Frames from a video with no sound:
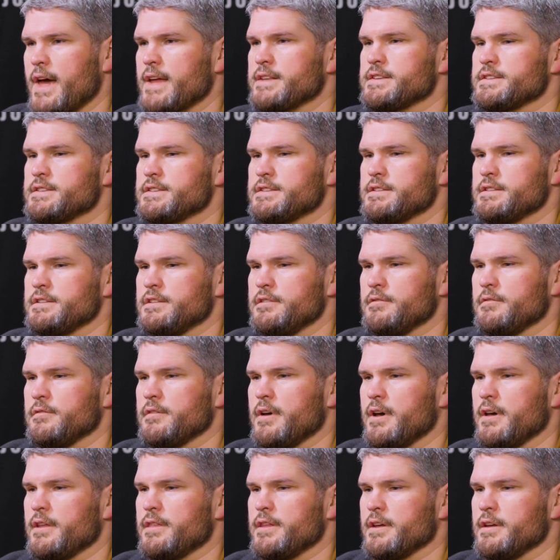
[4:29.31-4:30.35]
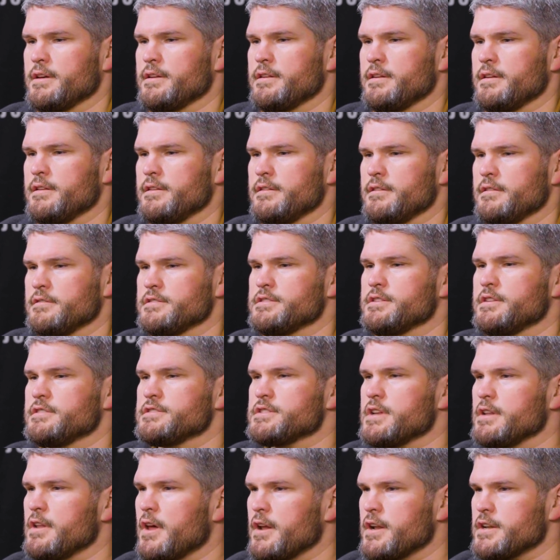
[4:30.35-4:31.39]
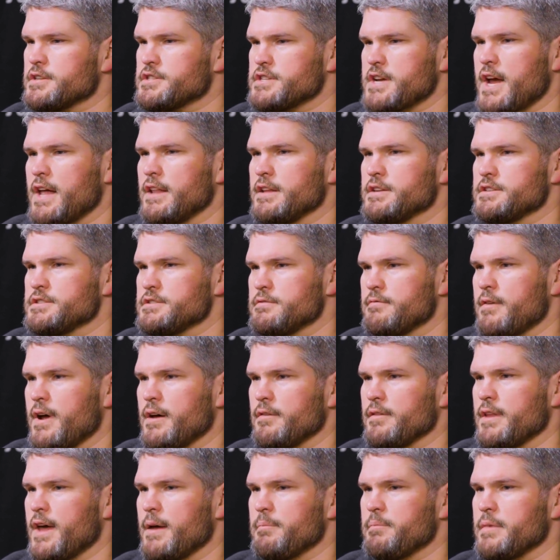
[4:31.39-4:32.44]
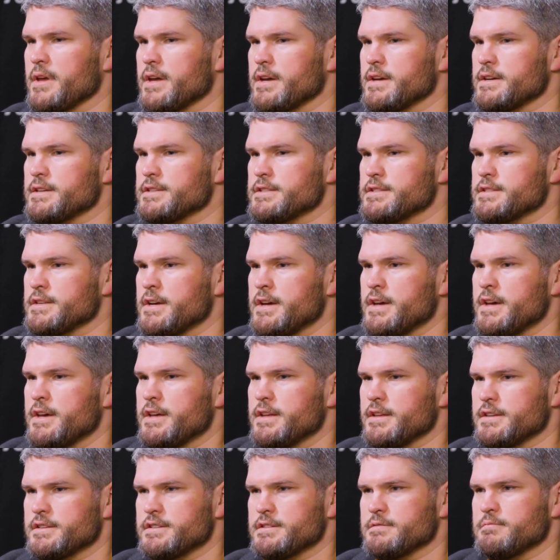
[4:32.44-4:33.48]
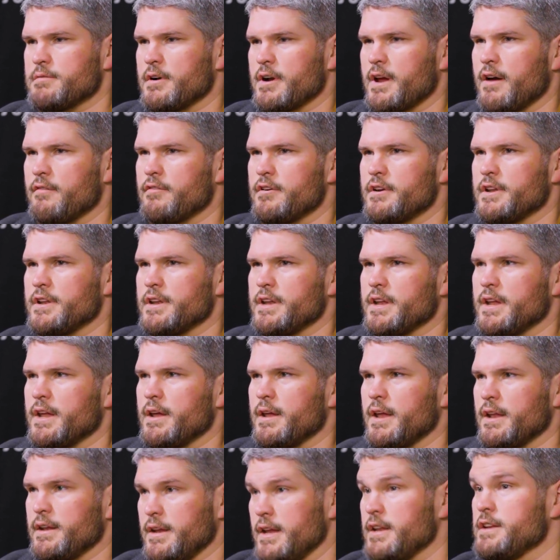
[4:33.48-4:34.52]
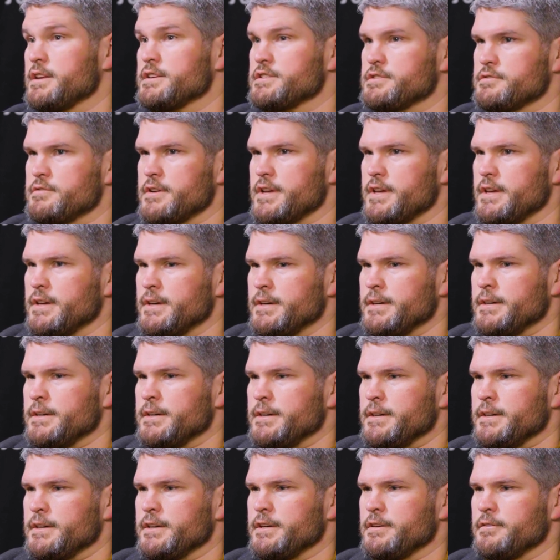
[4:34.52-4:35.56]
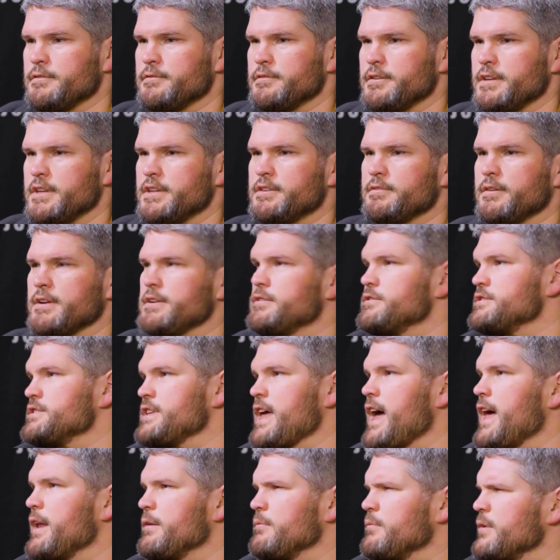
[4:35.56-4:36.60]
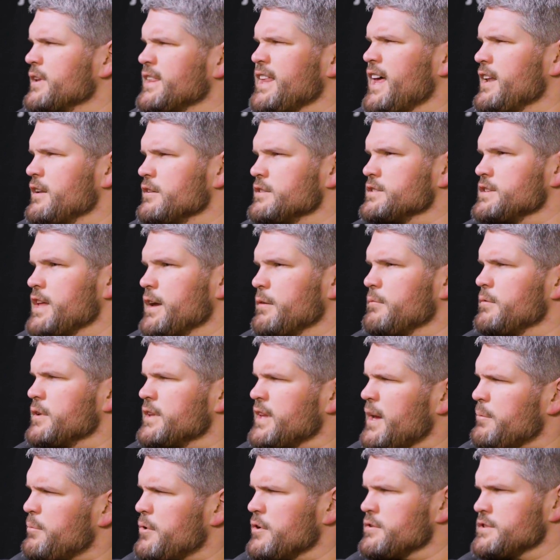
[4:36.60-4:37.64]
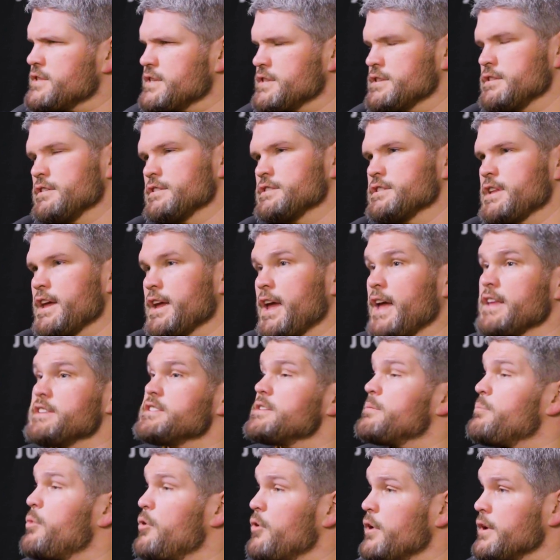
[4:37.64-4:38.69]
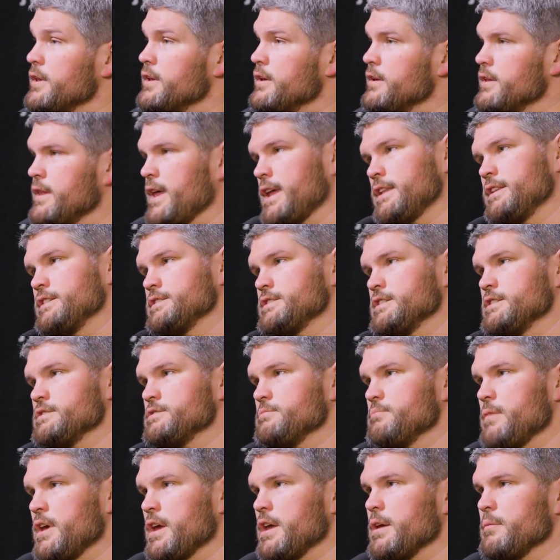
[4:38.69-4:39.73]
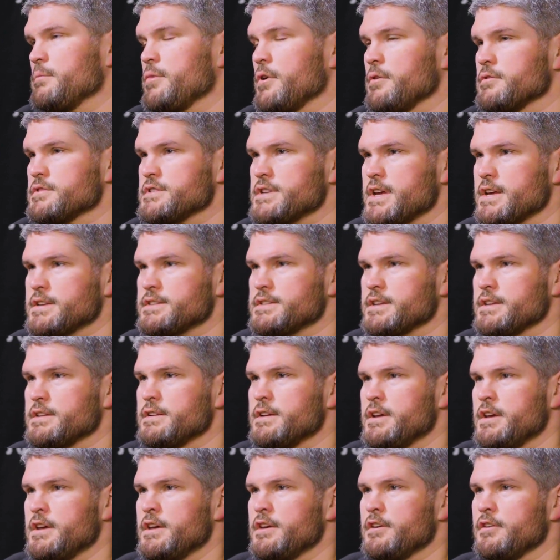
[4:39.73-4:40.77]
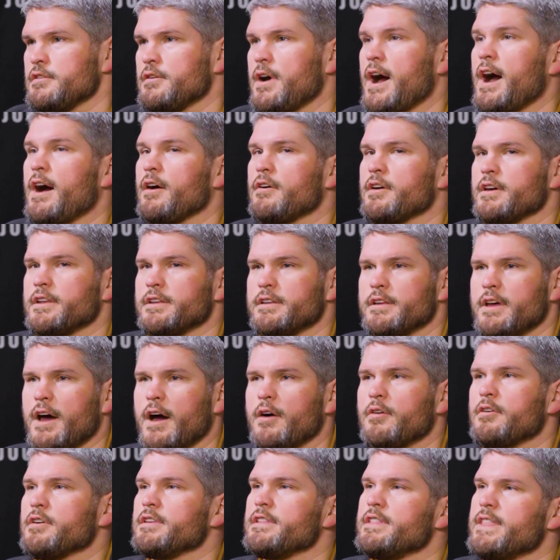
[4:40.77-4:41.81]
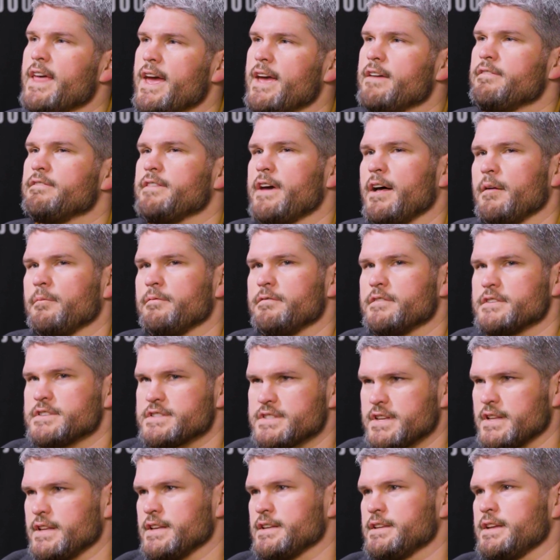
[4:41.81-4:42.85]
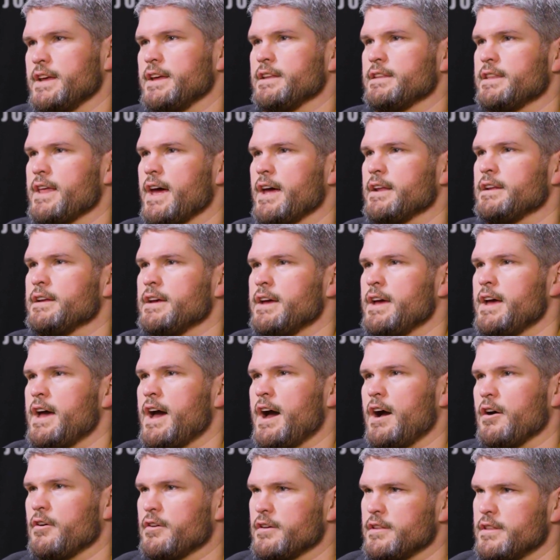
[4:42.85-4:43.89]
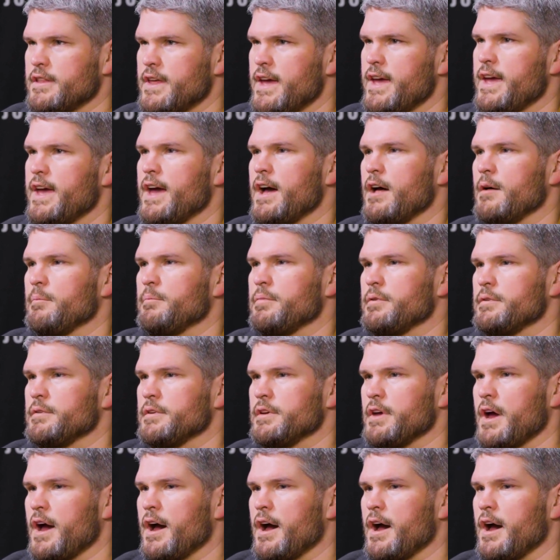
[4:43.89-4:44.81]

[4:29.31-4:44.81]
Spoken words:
that's, I think there's a lot of challenge around that because this is where government and industry, need to understand what that looks like, what that process looks like, and support that decision-making process. And how could they help facilitate that? How could they help,